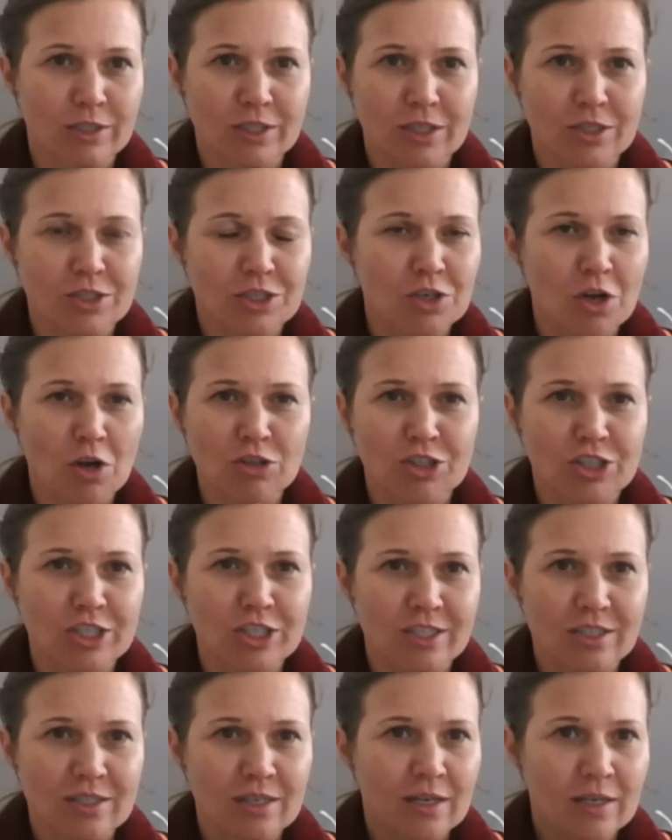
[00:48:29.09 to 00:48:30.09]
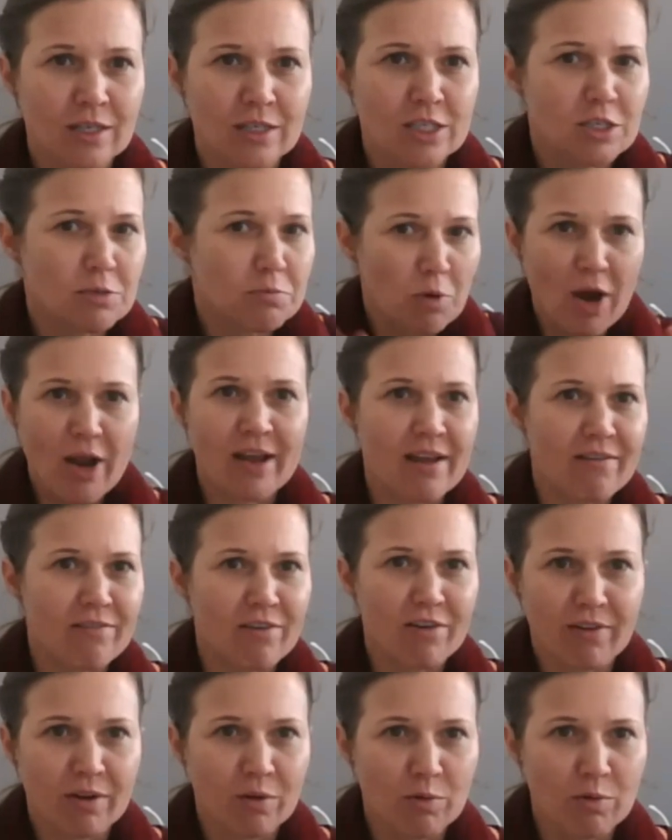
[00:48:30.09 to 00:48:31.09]
So it's not just spraying
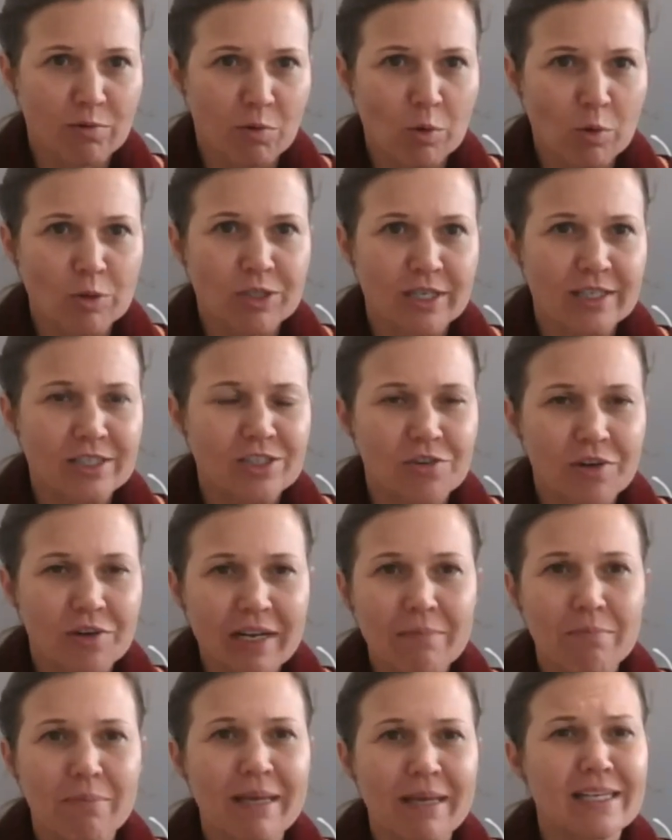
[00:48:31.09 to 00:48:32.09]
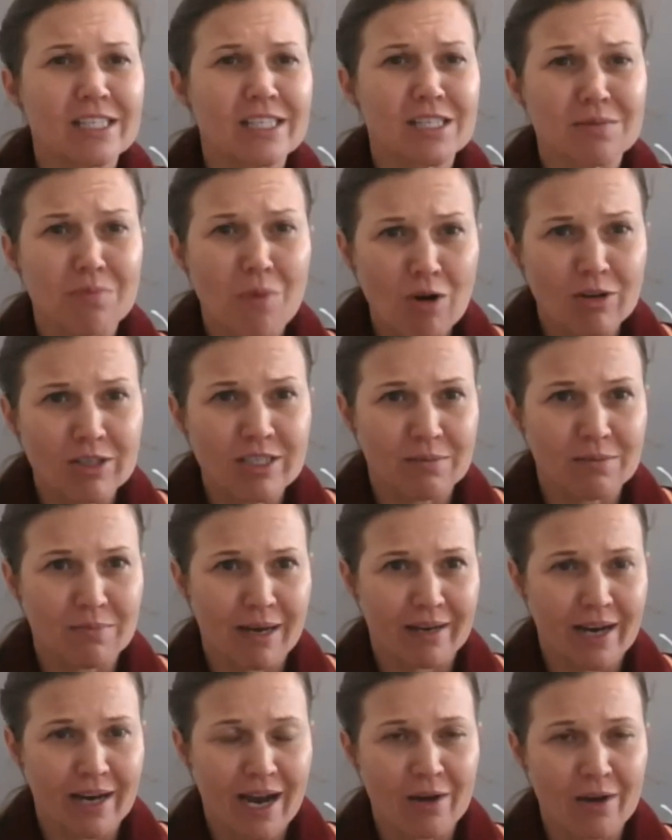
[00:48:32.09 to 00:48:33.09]
everything with water, it's really being smart
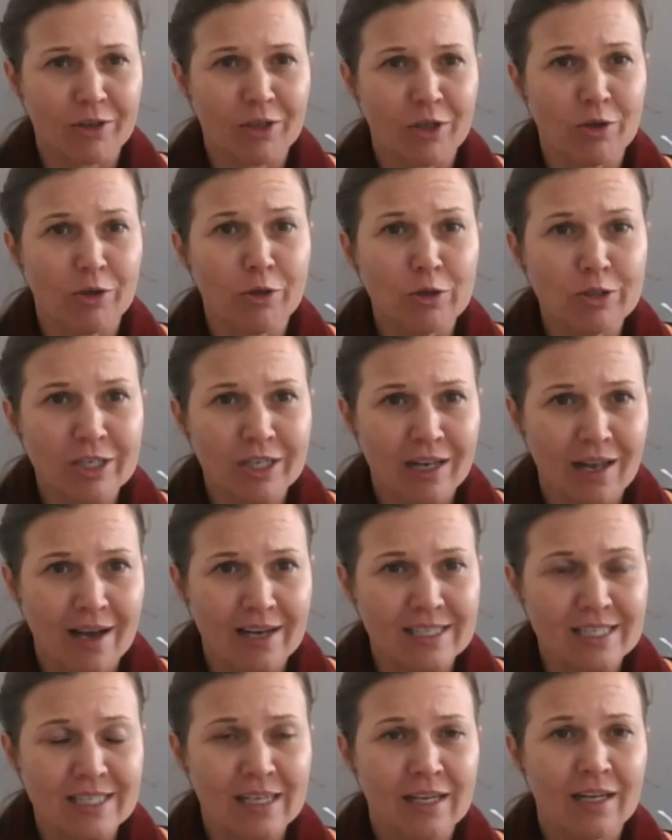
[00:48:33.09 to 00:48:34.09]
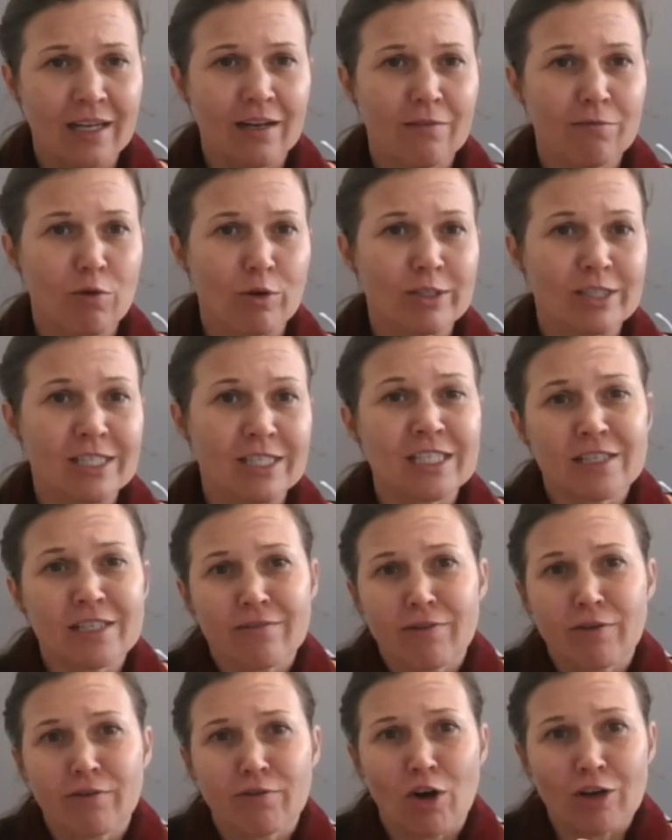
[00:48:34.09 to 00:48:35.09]
about how do you utilize, for instance,
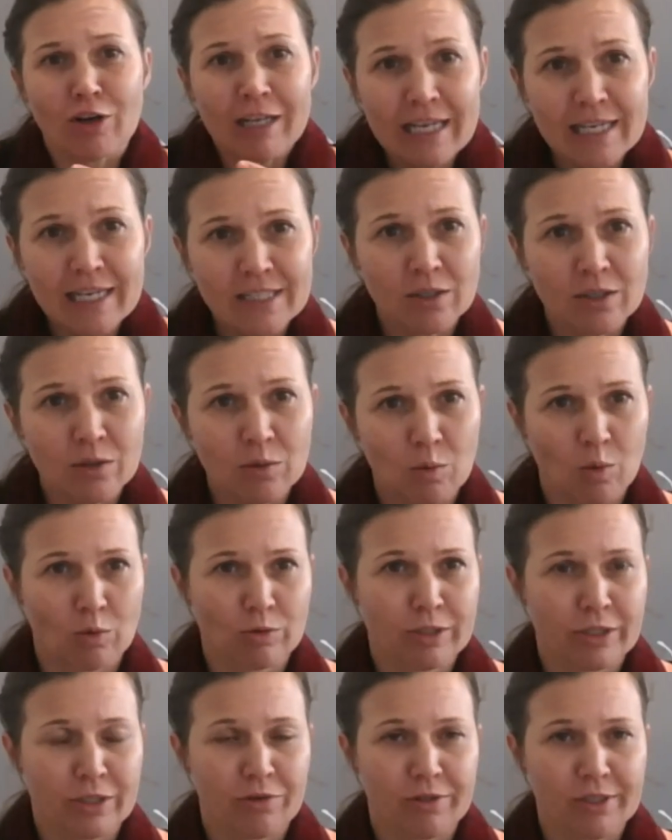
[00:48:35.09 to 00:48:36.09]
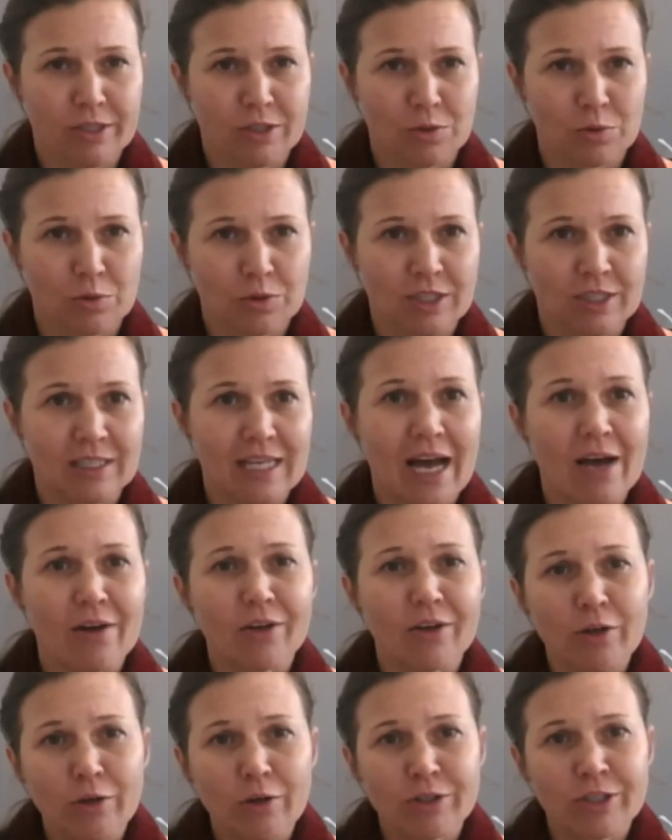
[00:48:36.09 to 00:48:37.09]
if you've got little water resources, how
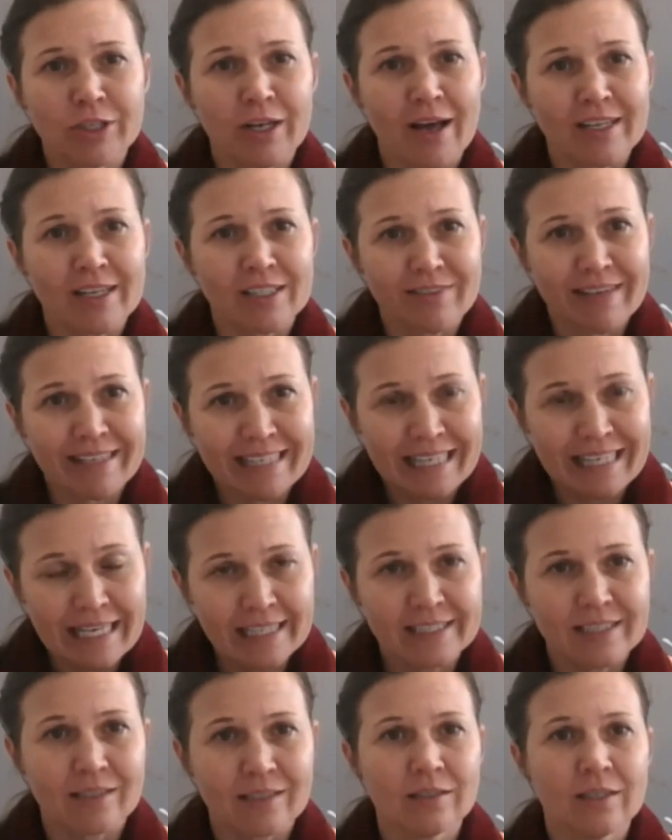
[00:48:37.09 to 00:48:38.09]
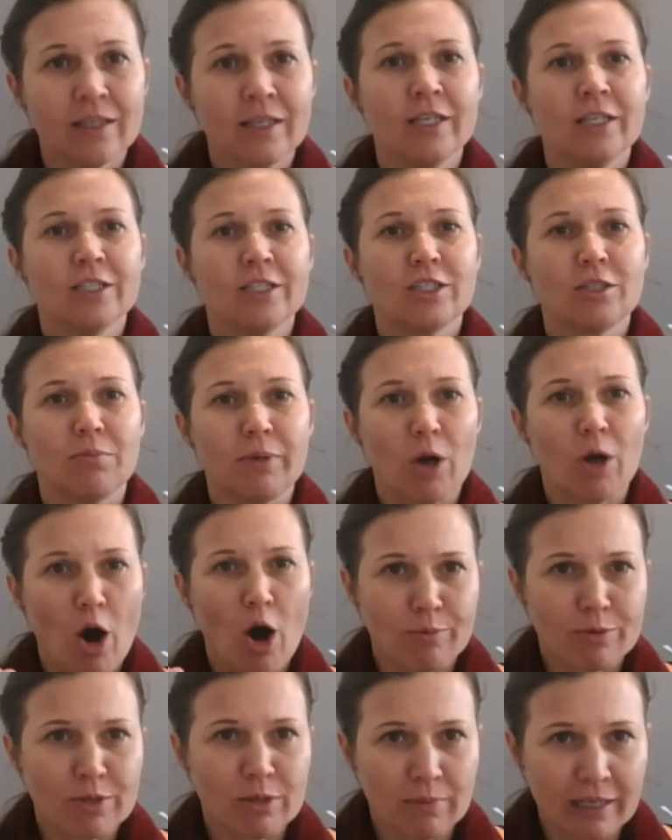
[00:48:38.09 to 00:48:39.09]
do you utilize that little to be
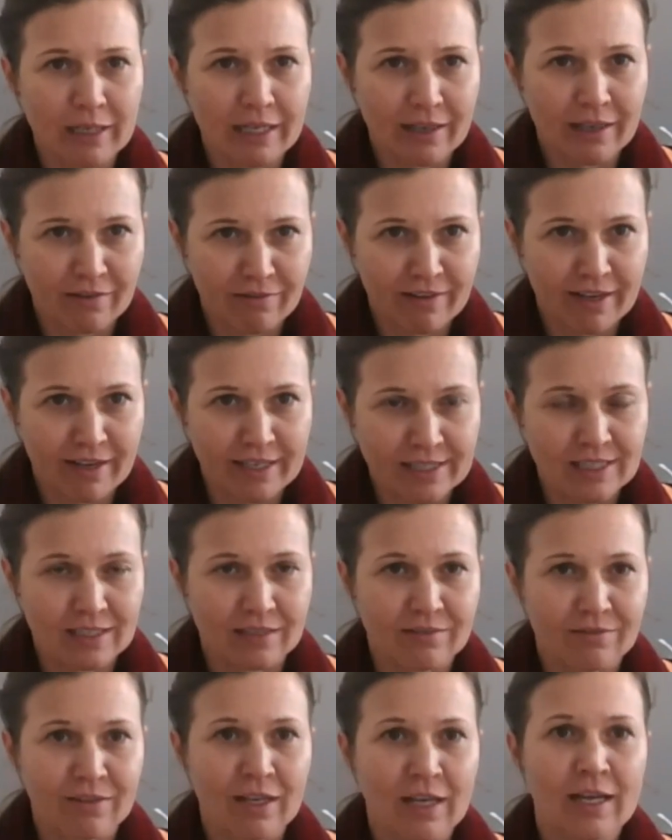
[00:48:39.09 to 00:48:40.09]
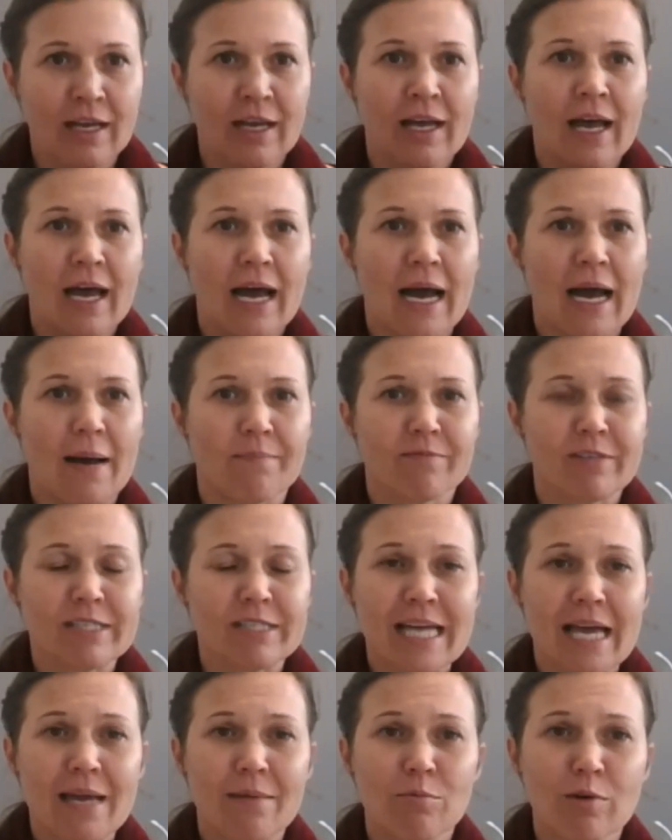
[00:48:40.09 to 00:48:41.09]
optimally effective? The
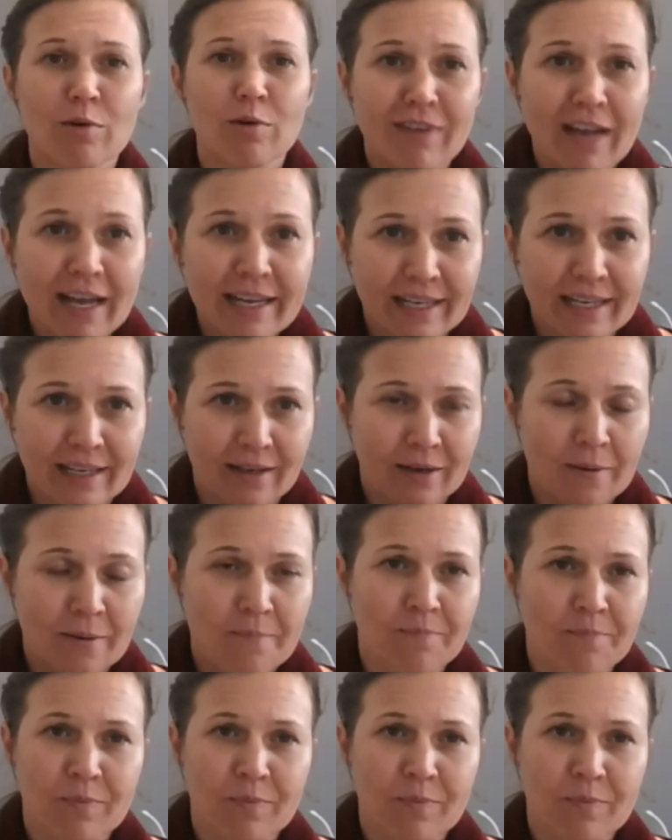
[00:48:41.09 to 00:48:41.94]
same with flooding.